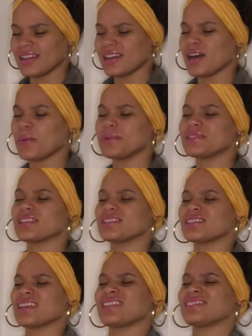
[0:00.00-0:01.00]
Help us to
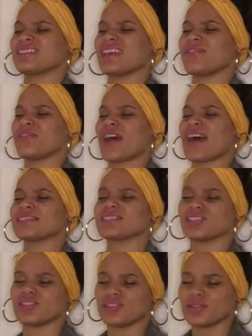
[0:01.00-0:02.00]
stay steadfast
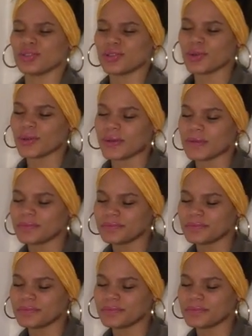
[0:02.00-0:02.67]
in you, Lord,